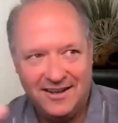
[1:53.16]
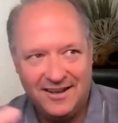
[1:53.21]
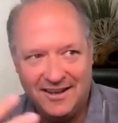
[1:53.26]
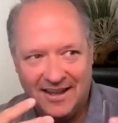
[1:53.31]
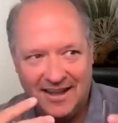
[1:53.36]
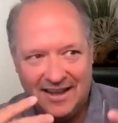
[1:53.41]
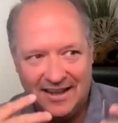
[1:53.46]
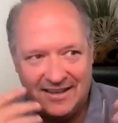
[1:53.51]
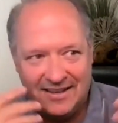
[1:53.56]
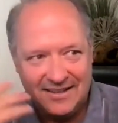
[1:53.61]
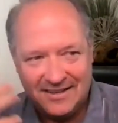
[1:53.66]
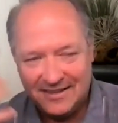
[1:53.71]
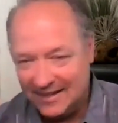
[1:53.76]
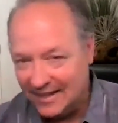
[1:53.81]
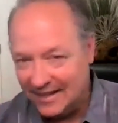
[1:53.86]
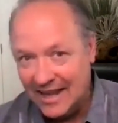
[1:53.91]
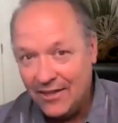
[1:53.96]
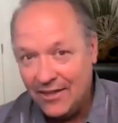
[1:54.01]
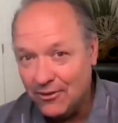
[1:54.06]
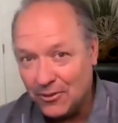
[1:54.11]
uh,
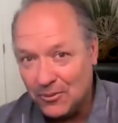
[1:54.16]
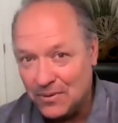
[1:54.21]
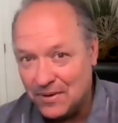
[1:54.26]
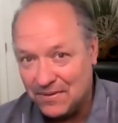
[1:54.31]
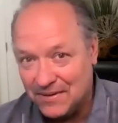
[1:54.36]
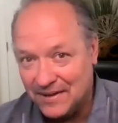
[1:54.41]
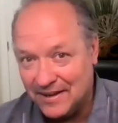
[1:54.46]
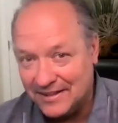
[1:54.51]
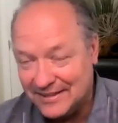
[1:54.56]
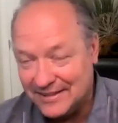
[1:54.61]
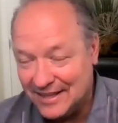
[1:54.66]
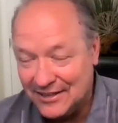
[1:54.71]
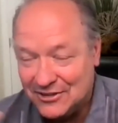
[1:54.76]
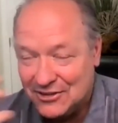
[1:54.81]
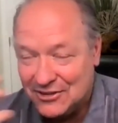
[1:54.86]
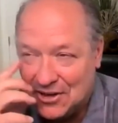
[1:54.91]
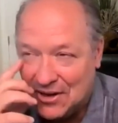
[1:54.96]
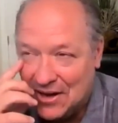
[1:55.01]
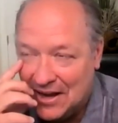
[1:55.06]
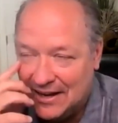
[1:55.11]
together with us. And
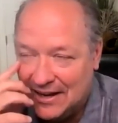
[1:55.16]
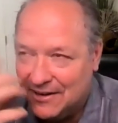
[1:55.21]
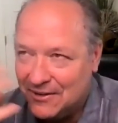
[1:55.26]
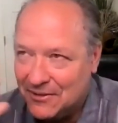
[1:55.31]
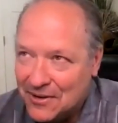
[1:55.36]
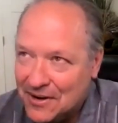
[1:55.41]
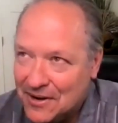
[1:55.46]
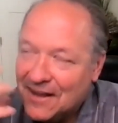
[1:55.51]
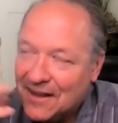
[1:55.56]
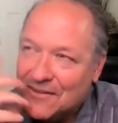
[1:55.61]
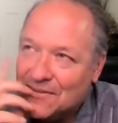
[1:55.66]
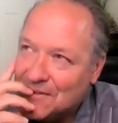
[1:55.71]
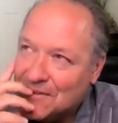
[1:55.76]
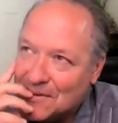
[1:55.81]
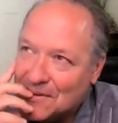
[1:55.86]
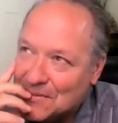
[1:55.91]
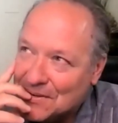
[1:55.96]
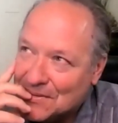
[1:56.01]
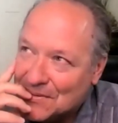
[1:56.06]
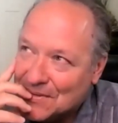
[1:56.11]
so, I don't know if
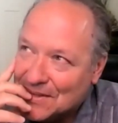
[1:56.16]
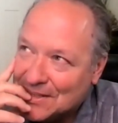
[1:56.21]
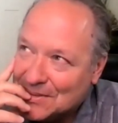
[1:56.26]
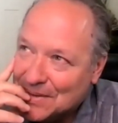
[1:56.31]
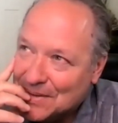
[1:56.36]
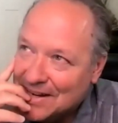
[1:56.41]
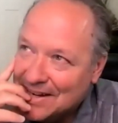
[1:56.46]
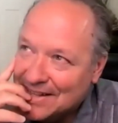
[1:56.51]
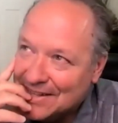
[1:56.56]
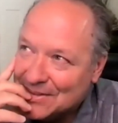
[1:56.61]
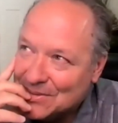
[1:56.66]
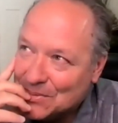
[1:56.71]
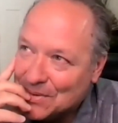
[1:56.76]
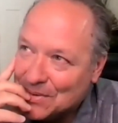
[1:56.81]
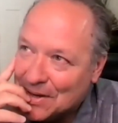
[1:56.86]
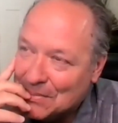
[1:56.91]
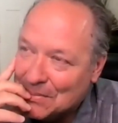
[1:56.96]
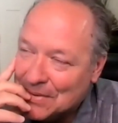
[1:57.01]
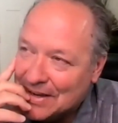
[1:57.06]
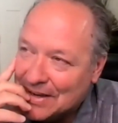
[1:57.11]
I'm explaining this
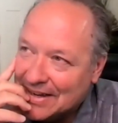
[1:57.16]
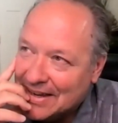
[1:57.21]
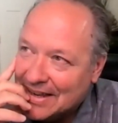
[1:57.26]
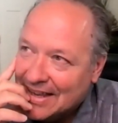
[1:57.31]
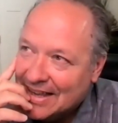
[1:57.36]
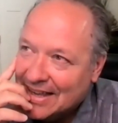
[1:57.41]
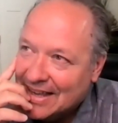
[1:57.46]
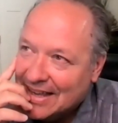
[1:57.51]
well, but